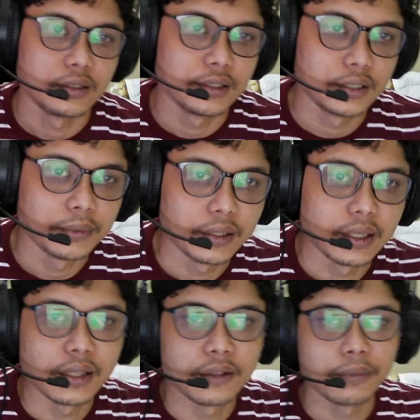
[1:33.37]
about
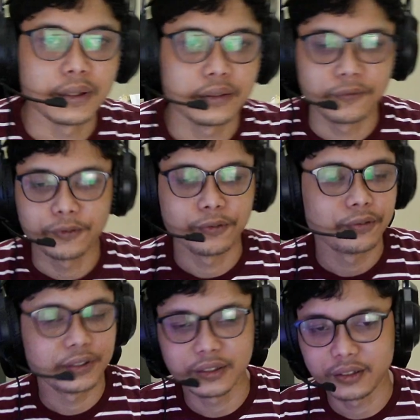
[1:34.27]
that, but
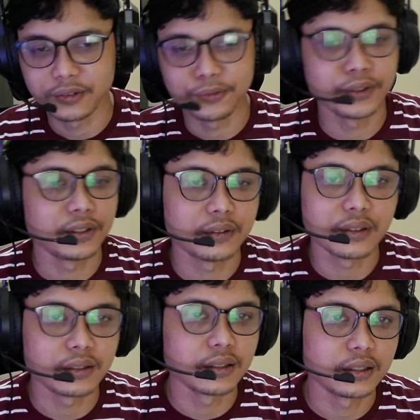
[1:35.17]
we're
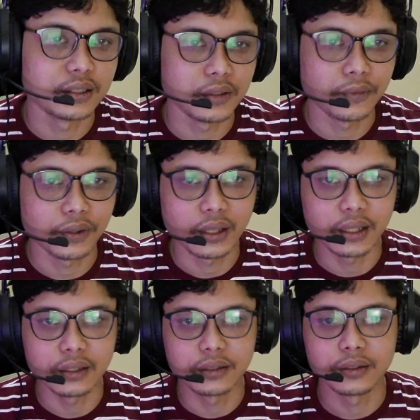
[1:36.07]
not gonna deal with that.